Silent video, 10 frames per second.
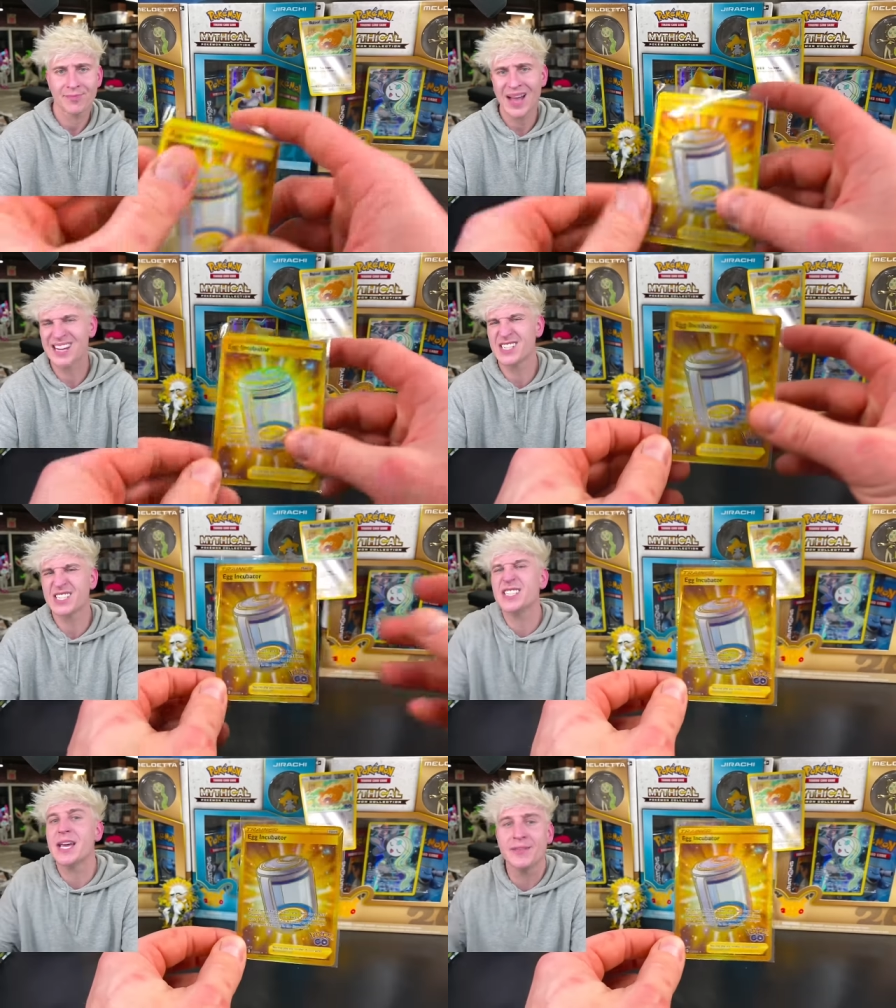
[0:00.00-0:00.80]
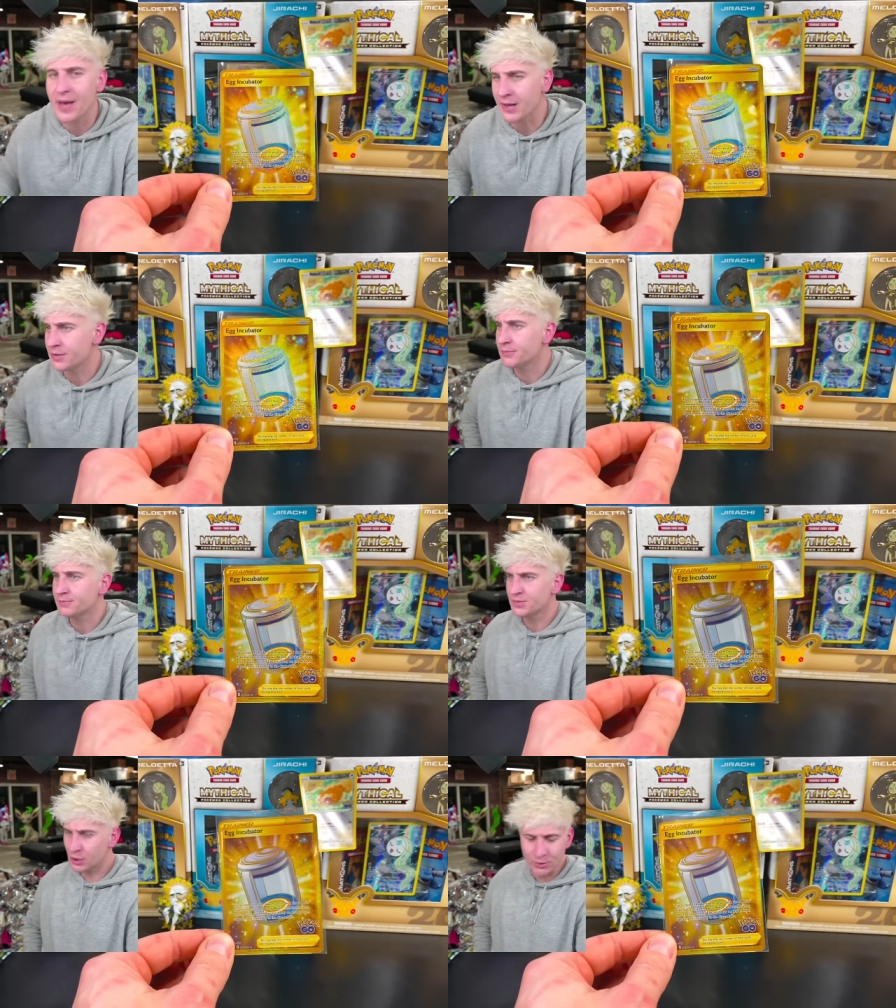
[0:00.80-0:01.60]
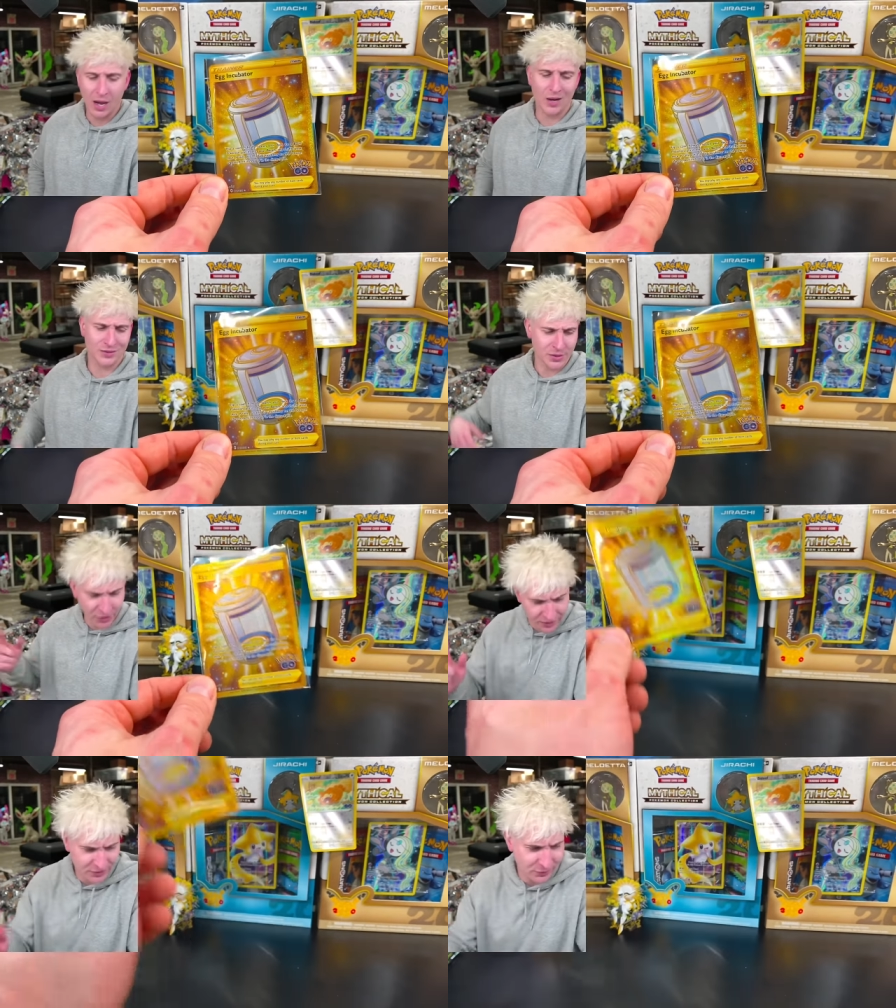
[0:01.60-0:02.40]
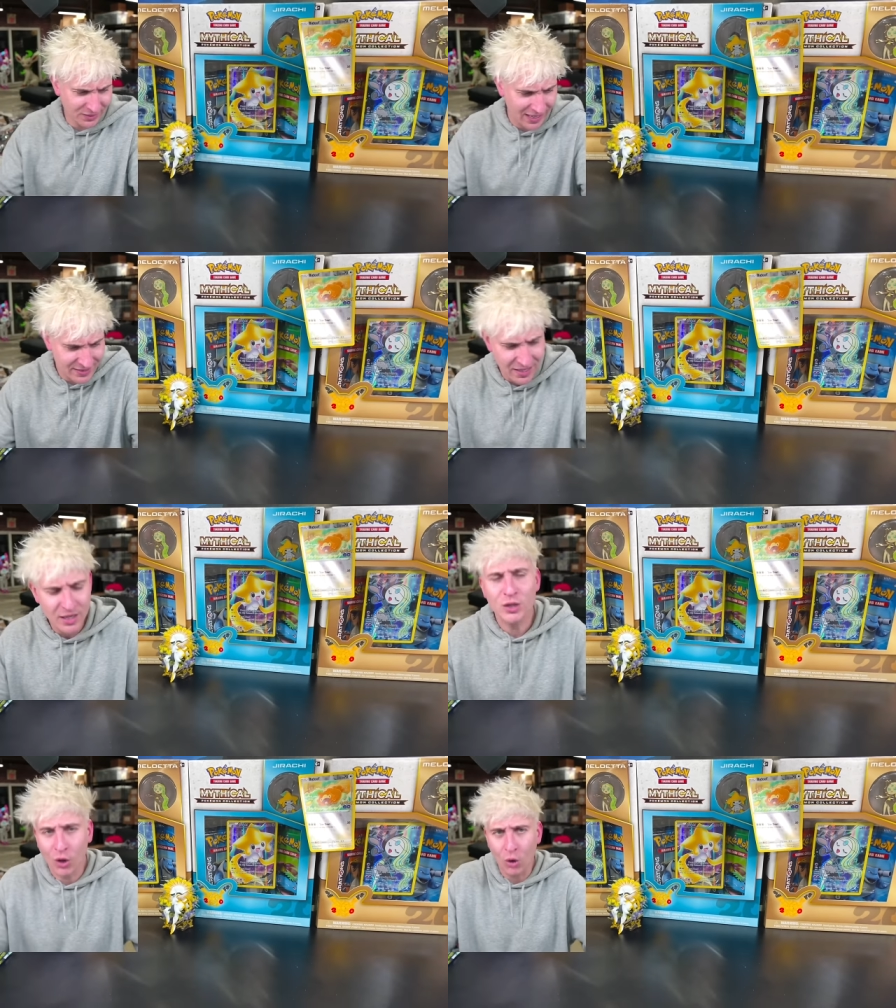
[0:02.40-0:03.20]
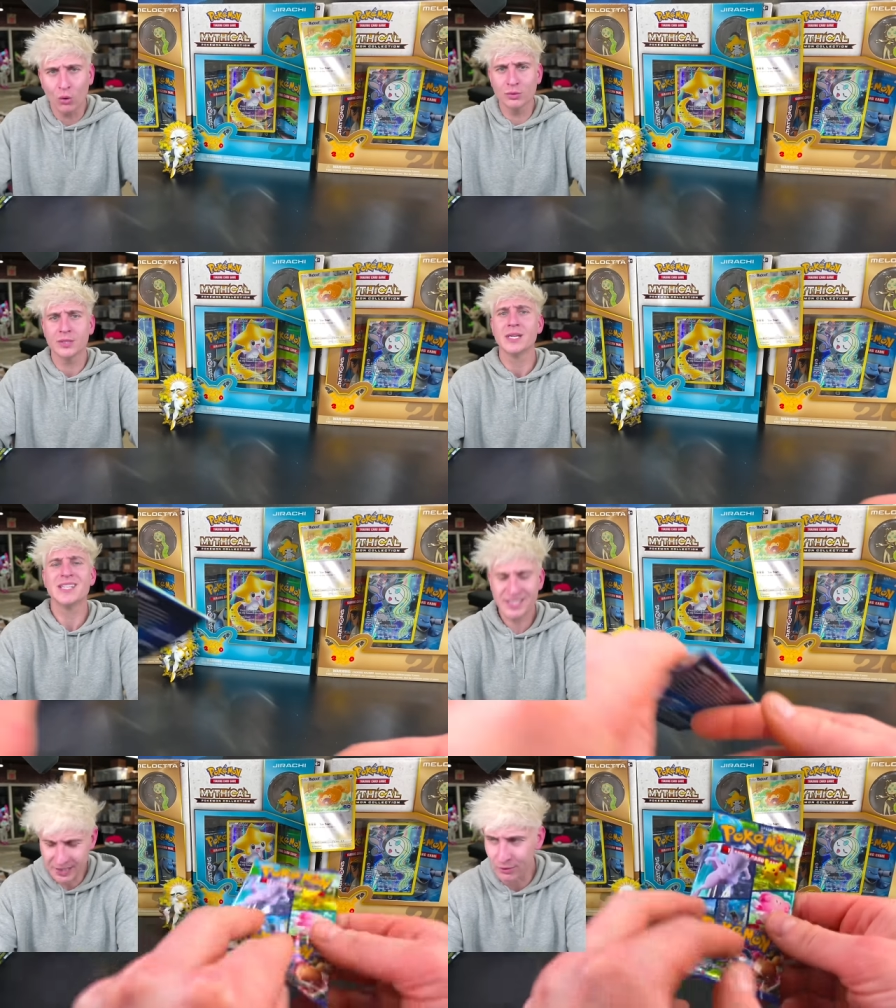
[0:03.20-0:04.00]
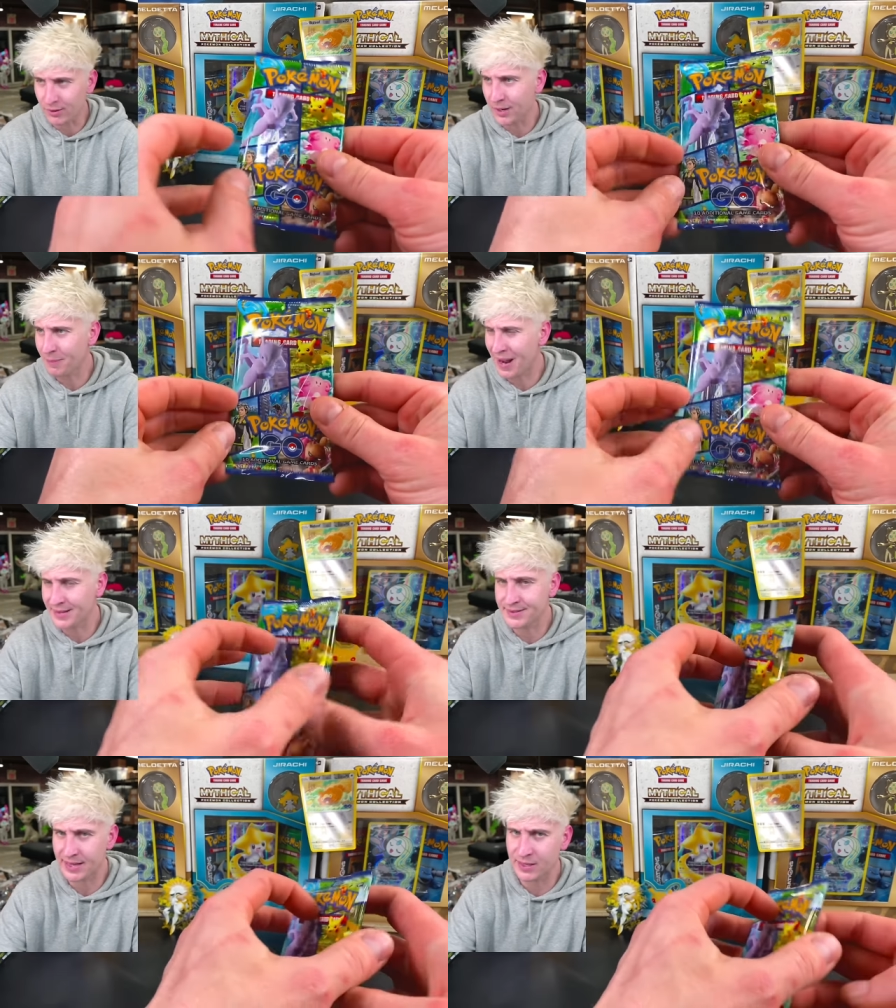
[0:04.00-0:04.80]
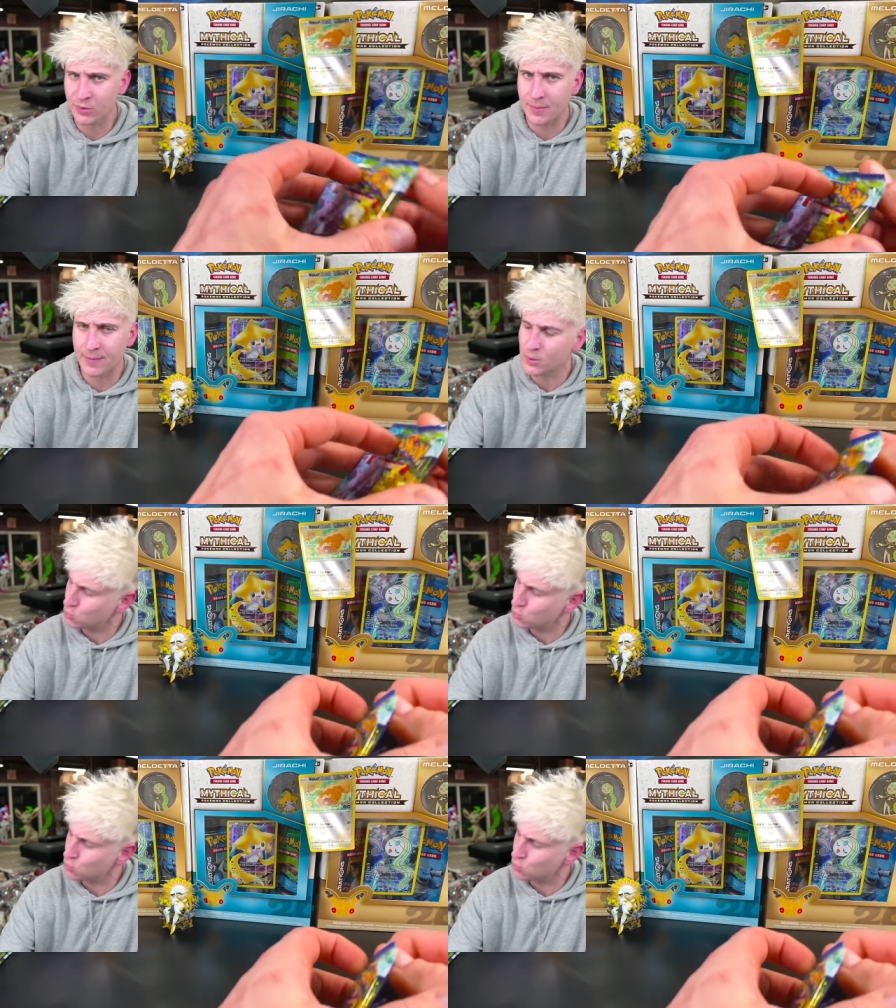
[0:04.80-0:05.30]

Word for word: I can just say the value. $2.32, gold, Secret Rare, padded to that giveaway, baby.